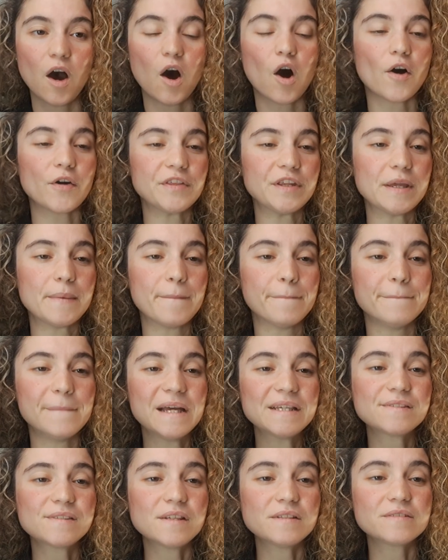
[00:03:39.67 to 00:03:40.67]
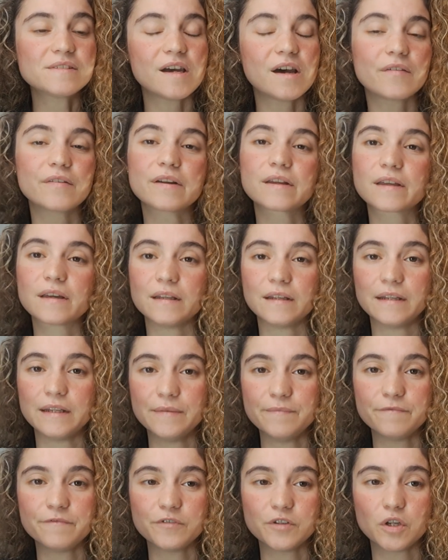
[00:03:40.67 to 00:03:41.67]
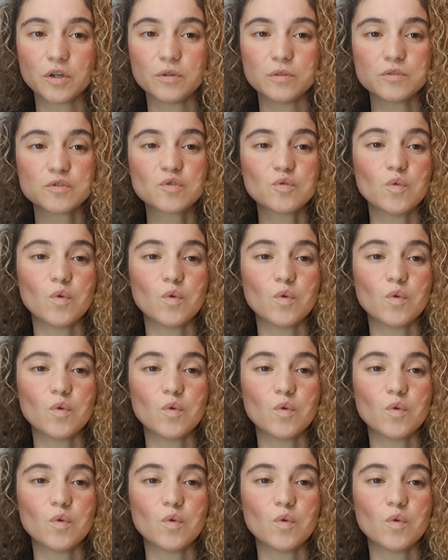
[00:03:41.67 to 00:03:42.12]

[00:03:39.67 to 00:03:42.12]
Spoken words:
are the mesenteric lymph nodes,